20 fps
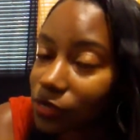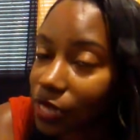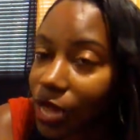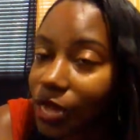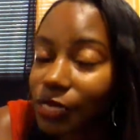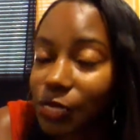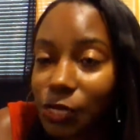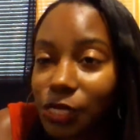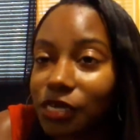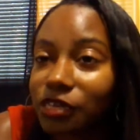the
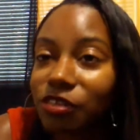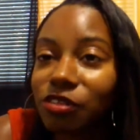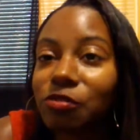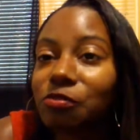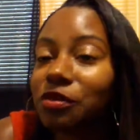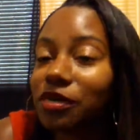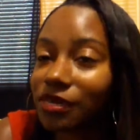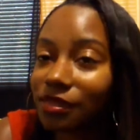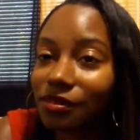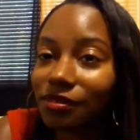side chicks,
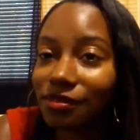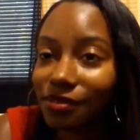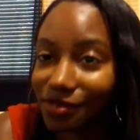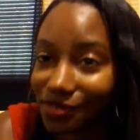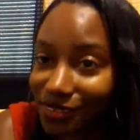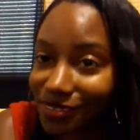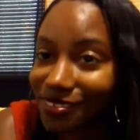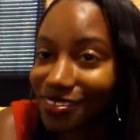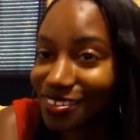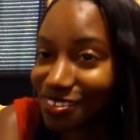but it's
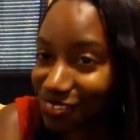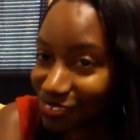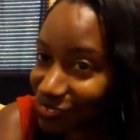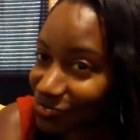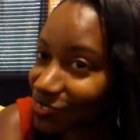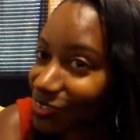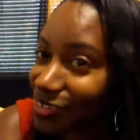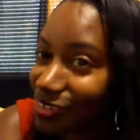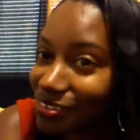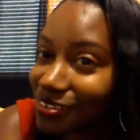just the
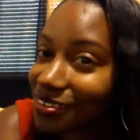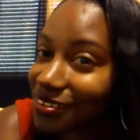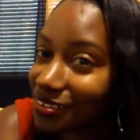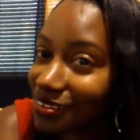story.